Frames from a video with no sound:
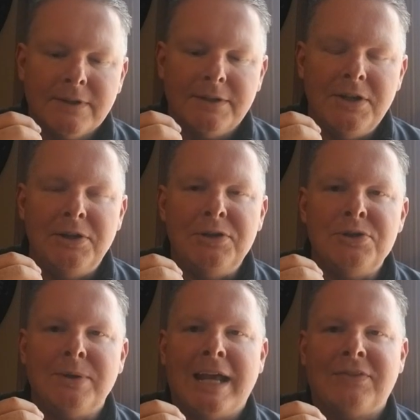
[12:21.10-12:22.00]
you know, you
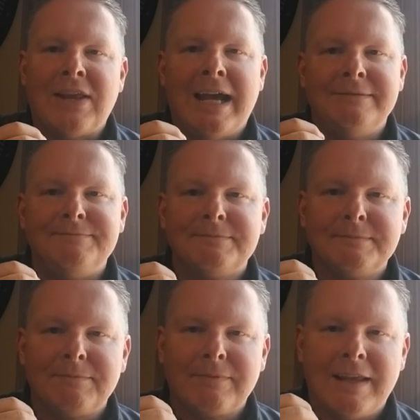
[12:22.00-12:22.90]
do get that
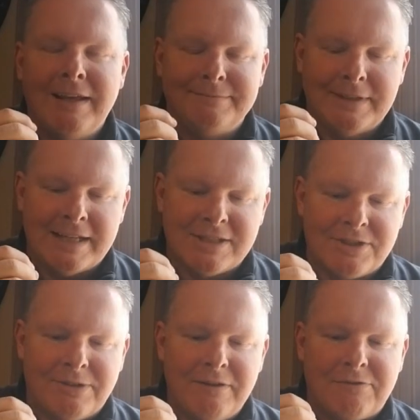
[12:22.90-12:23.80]

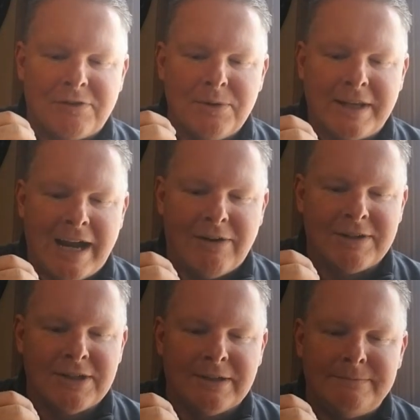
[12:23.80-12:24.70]
estery fruit
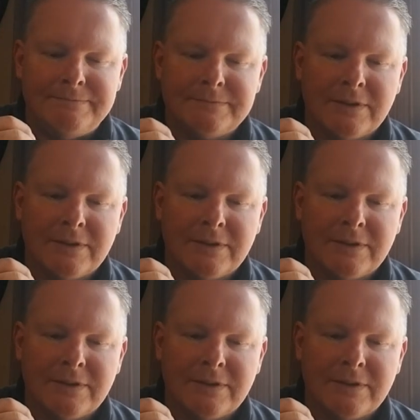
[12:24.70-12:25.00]
character.